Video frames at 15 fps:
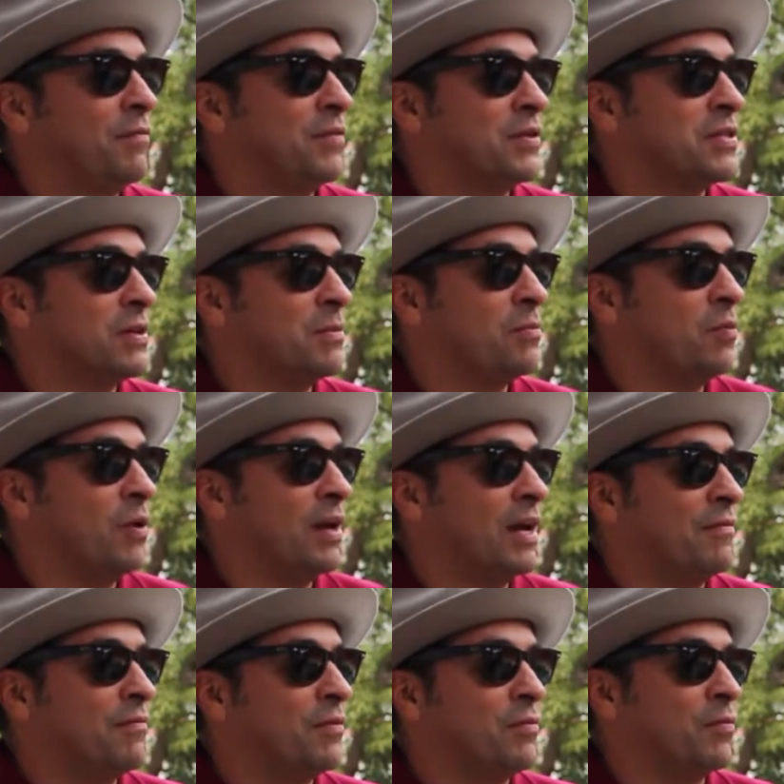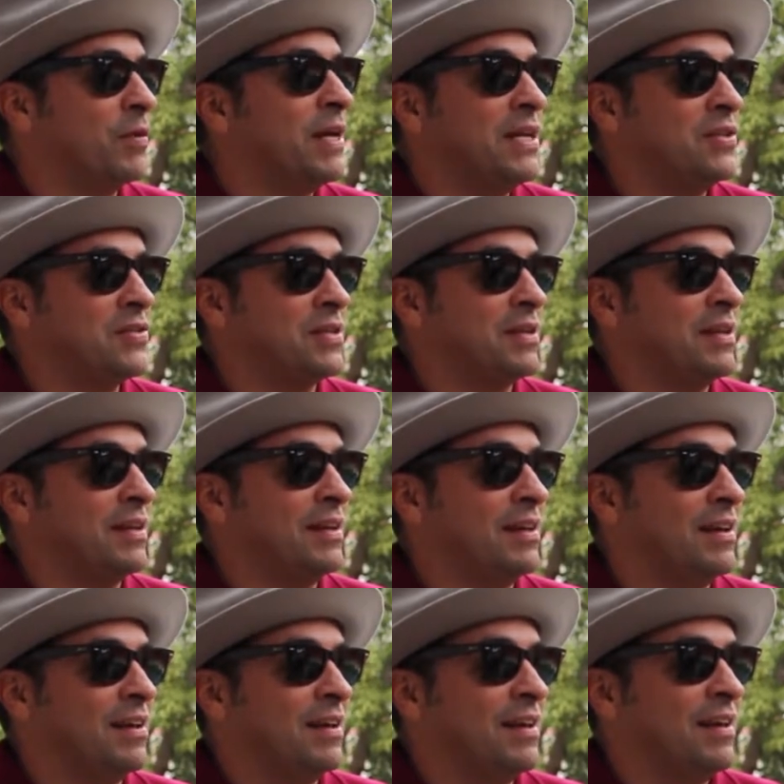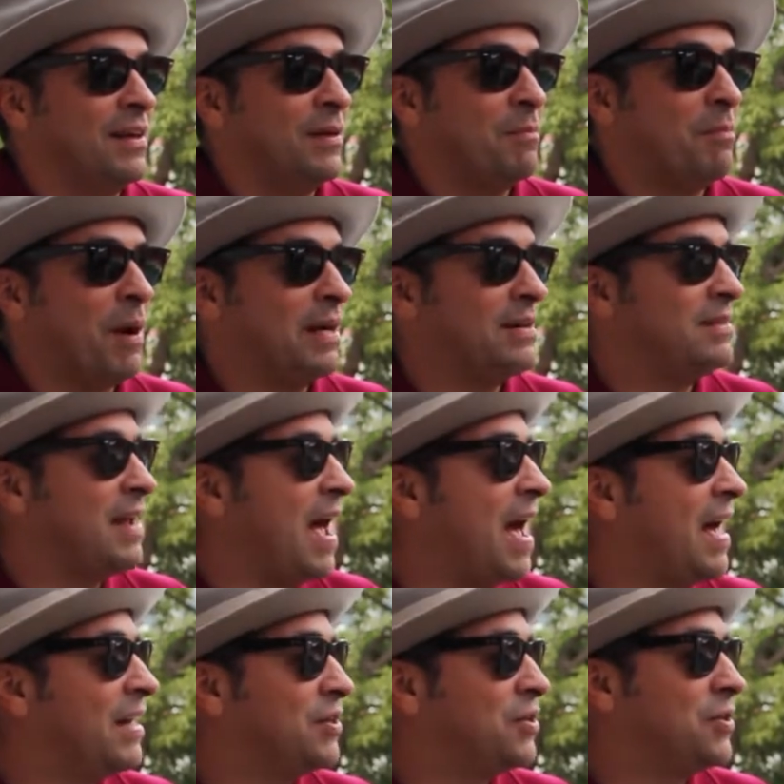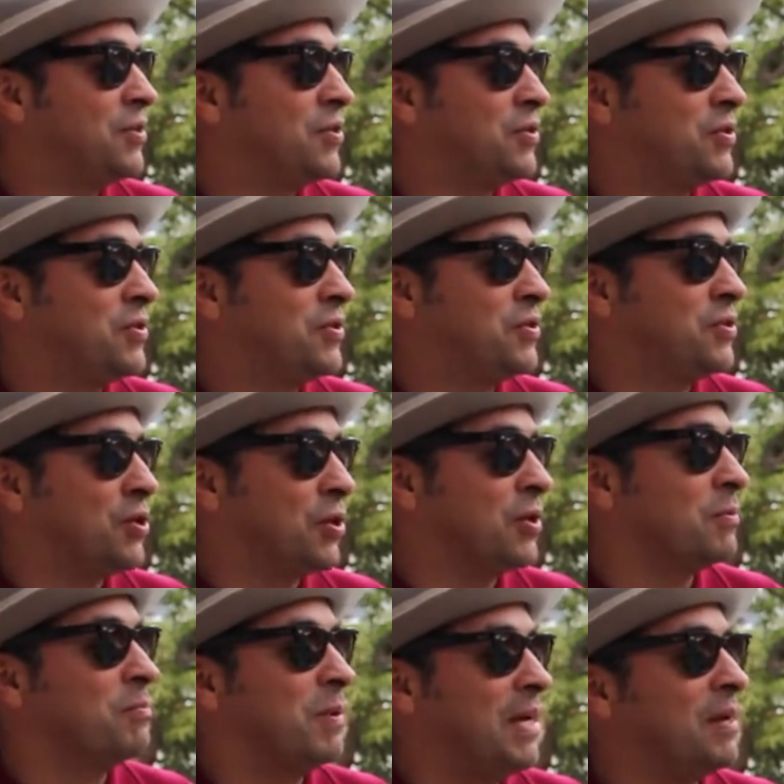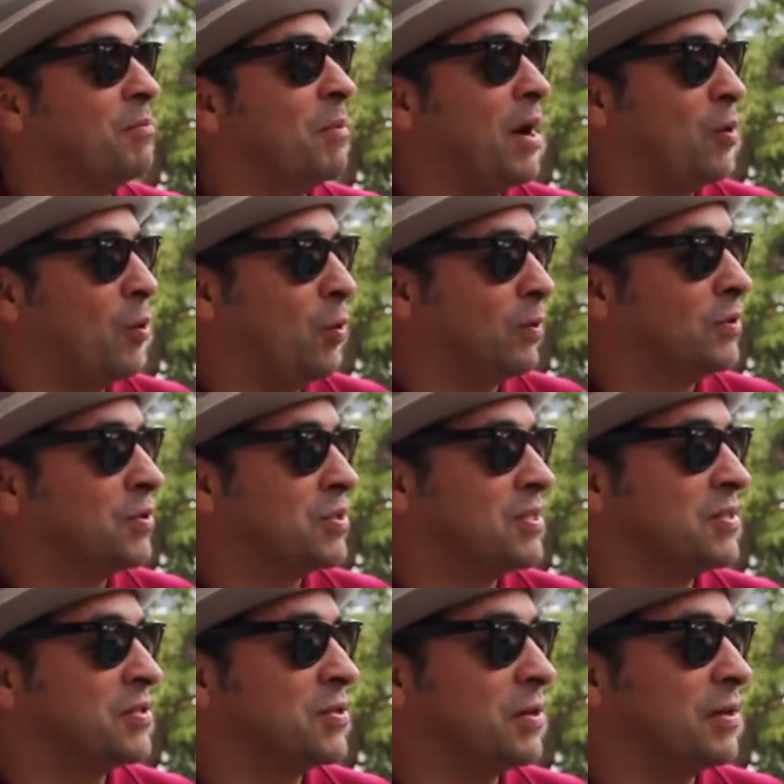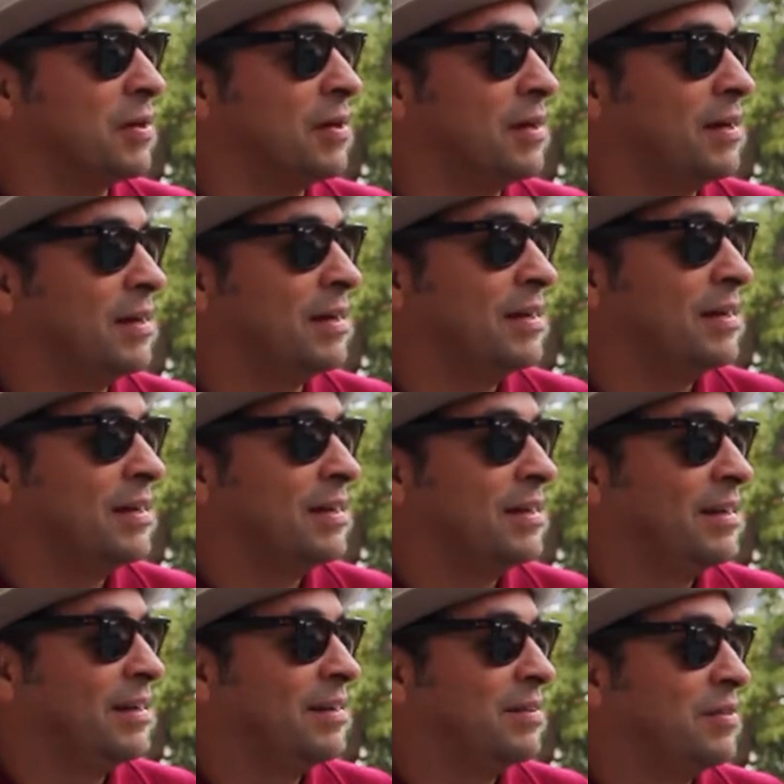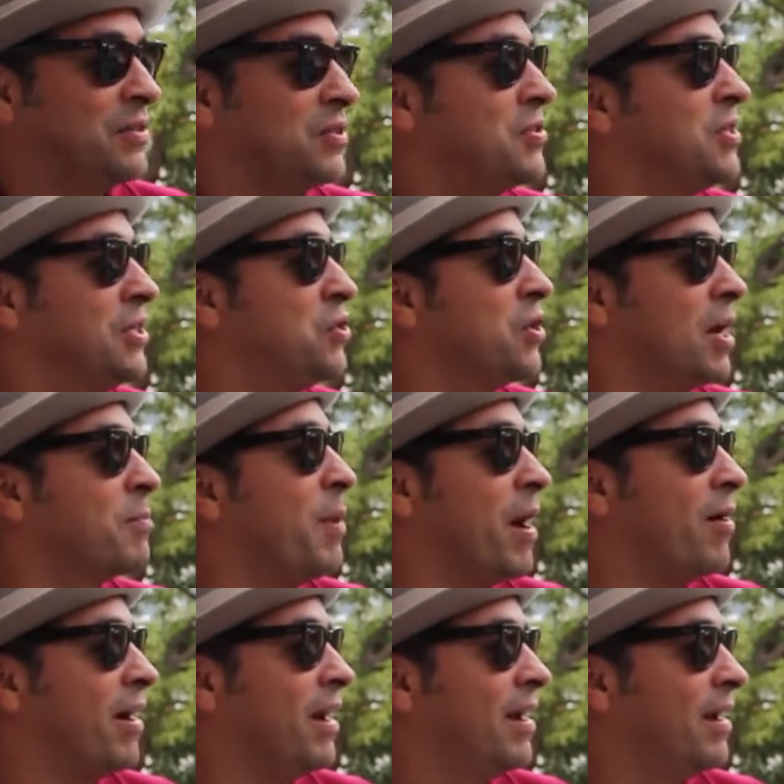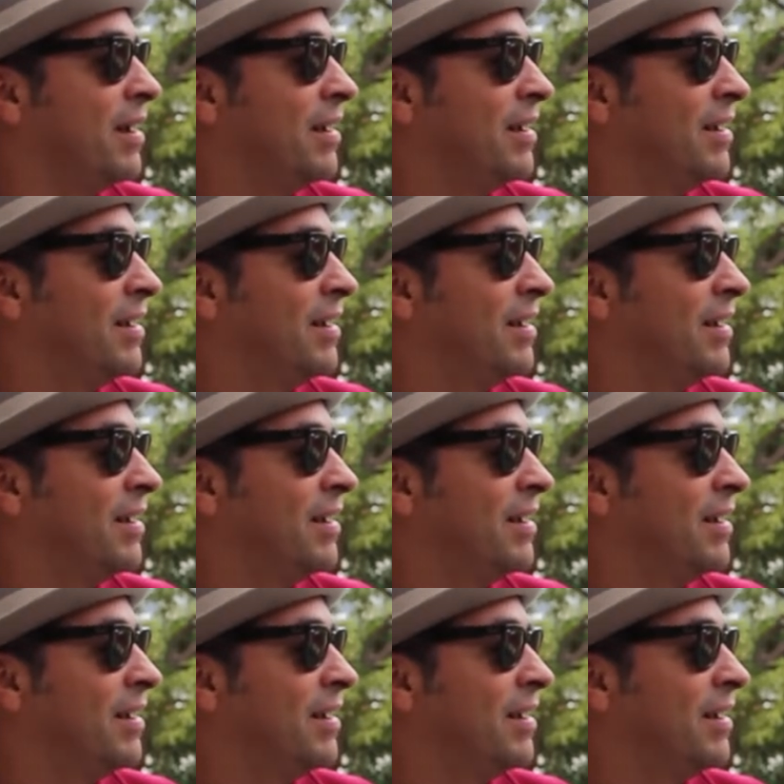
But for whatever reason, my dad took me and my older sister to see Chuck Berry.